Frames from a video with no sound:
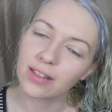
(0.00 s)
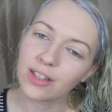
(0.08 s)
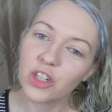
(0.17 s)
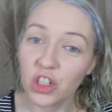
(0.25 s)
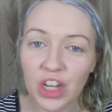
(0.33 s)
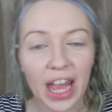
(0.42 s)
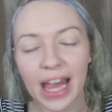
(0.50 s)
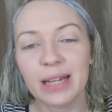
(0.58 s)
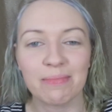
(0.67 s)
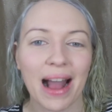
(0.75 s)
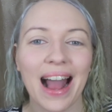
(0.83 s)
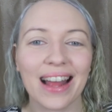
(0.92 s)

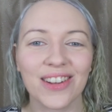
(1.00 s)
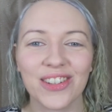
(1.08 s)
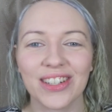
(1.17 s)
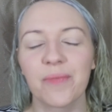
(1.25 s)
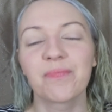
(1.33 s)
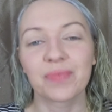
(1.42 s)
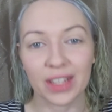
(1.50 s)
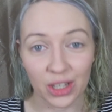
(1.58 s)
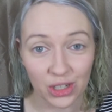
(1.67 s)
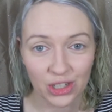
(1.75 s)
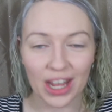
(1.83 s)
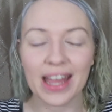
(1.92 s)
Shade match.
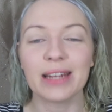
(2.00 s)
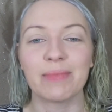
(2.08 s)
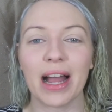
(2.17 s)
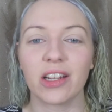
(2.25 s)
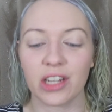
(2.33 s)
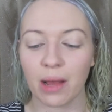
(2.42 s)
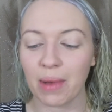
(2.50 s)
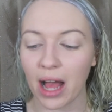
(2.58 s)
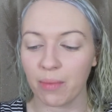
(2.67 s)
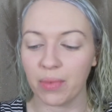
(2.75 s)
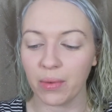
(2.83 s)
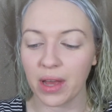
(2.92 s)
Shade match, I'm
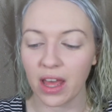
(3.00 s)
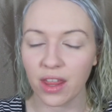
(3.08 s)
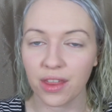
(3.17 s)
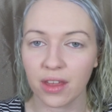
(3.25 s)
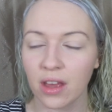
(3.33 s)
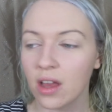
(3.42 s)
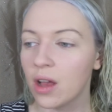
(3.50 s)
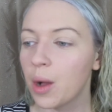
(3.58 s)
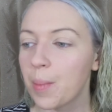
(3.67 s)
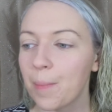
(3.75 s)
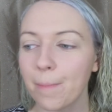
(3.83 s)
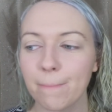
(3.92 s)
happy with.
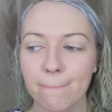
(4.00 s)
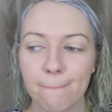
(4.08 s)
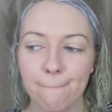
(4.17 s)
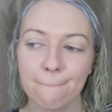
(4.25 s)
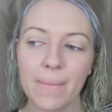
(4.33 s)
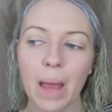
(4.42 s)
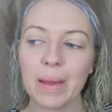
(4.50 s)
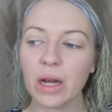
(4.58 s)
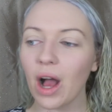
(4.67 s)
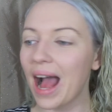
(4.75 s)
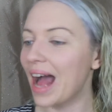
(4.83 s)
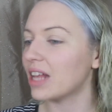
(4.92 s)
Maybe
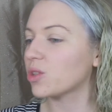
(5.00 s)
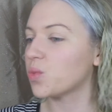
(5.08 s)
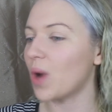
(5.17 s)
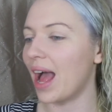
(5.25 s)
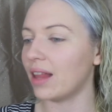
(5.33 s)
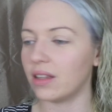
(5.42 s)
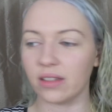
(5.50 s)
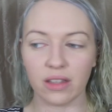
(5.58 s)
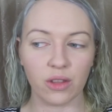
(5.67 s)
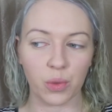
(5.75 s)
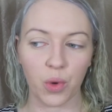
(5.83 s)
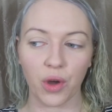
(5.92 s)
not as well as
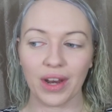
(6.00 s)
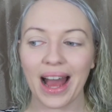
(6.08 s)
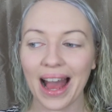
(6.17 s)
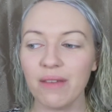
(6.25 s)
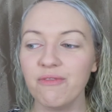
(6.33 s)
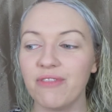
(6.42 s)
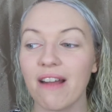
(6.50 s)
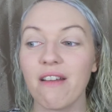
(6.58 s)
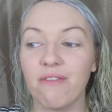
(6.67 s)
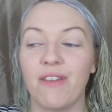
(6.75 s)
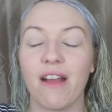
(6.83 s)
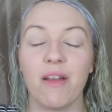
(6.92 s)
the other one. I'm
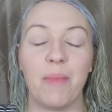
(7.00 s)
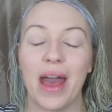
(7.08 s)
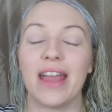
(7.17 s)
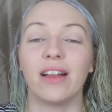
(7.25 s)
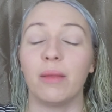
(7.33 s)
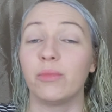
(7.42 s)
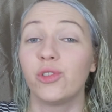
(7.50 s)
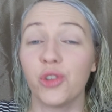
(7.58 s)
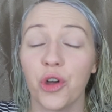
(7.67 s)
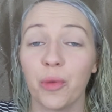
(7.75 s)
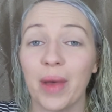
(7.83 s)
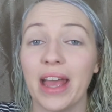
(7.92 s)
very, very pale. I'm
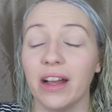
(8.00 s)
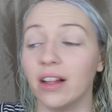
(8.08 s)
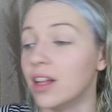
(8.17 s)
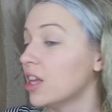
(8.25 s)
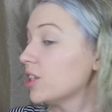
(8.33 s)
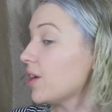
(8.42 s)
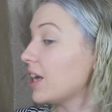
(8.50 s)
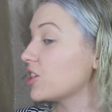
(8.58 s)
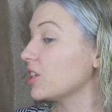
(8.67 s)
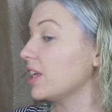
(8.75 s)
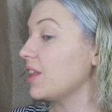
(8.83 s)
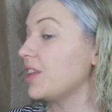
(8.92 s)
so pale. So
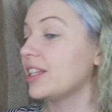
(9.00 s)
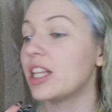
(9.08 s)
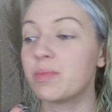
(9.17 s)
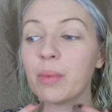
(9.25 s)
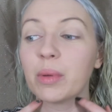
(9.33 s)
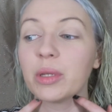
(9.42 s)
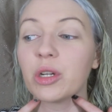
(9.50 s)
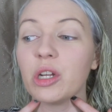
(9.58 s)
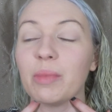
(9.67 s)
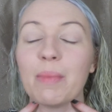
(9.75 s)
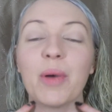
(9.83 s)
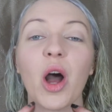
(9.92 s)
actually, this is probably going
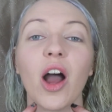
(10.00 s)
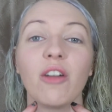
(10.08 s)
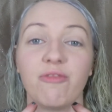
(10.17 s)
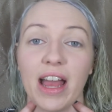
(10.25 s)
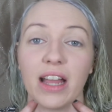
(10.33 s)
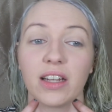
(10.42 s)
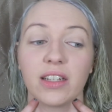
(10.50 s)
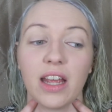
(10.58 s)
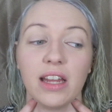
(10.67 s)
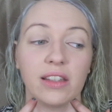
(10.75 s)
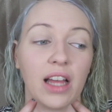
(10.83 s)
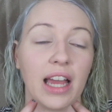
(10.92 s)
to be perfect
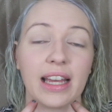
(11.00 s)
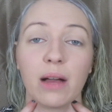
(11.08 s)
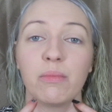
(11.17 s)
in like a